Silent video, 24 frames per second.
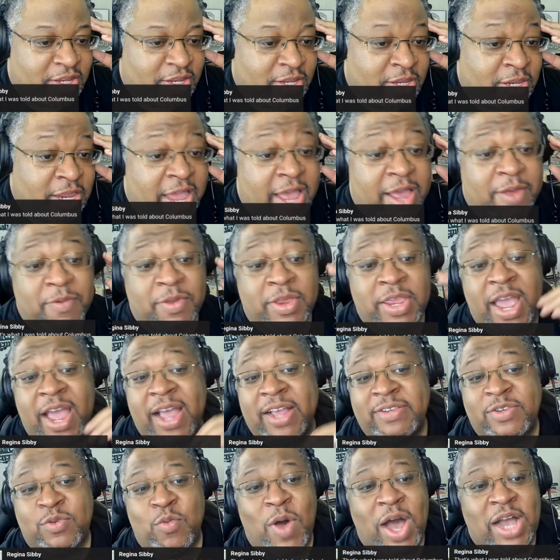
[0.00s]
Yeah,
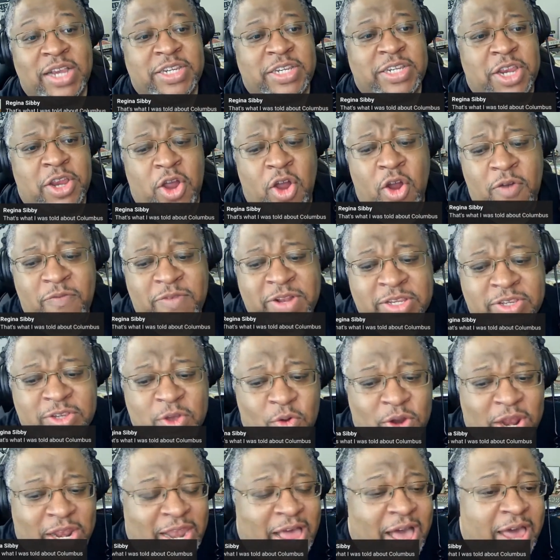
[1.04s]
yes. Washington Irving
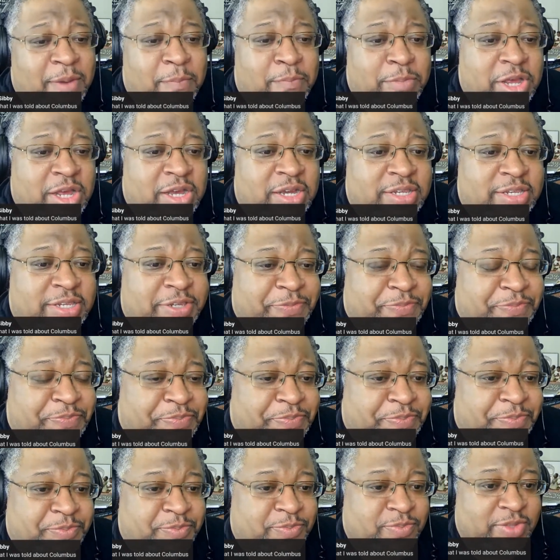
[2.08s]
sold a lot of books
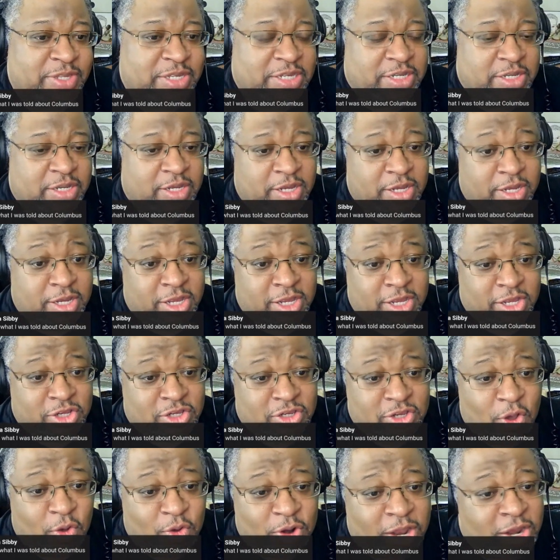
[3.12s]

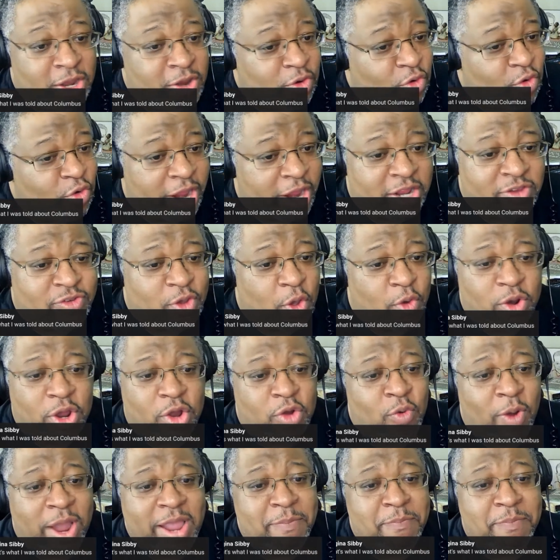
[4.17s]
sold a great sold a
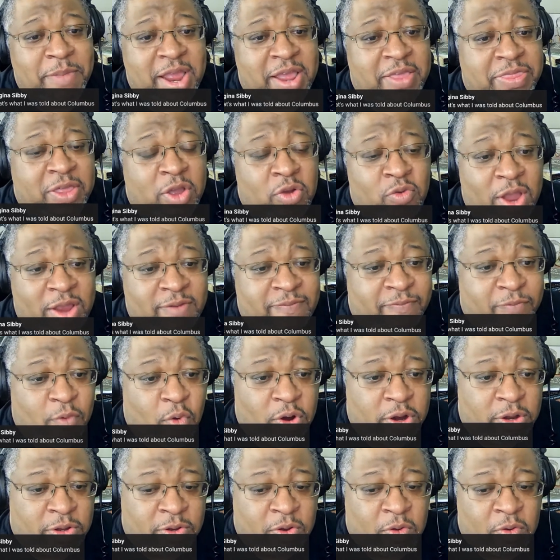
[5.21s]
great myth, a great
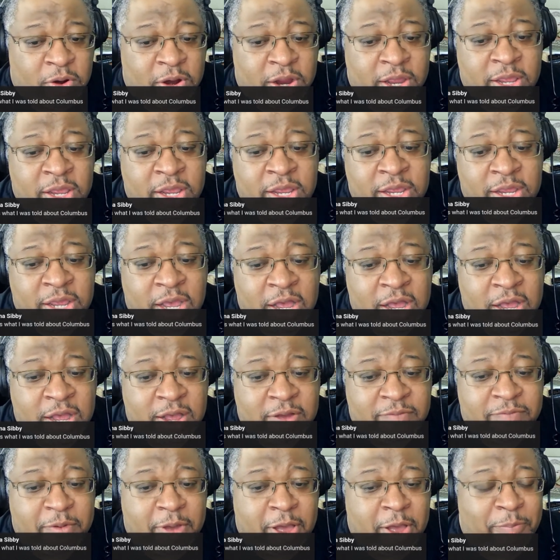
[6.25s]
folklore
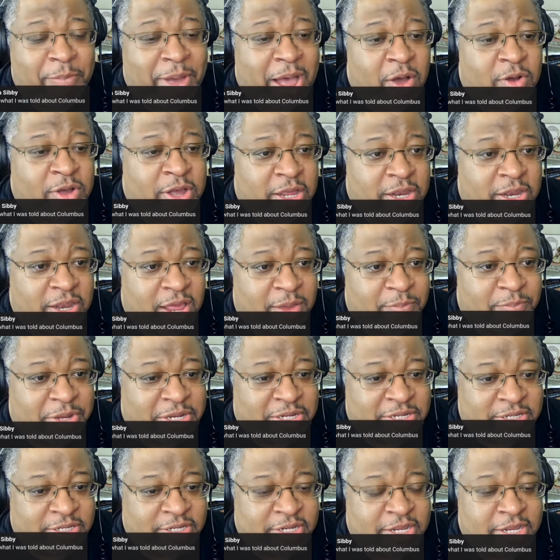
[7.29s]
of about
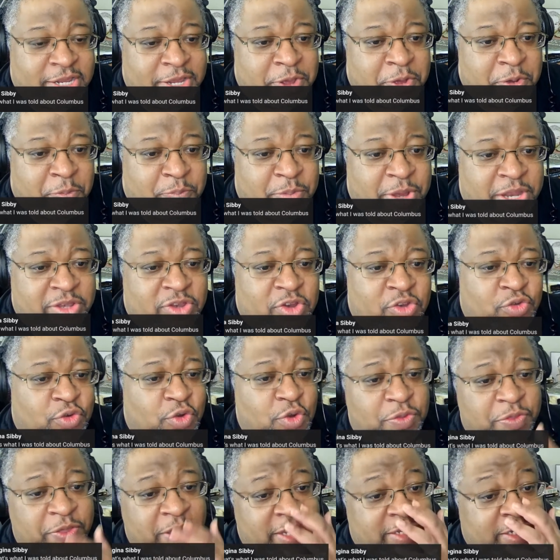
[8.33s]
Columbus. But the
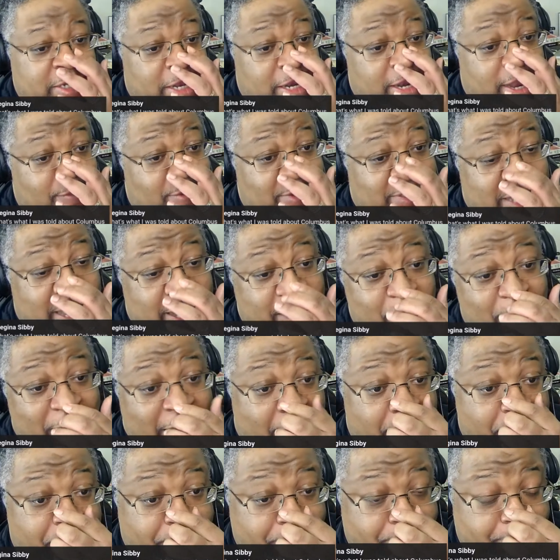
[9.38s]
truth is, Columbus had a map.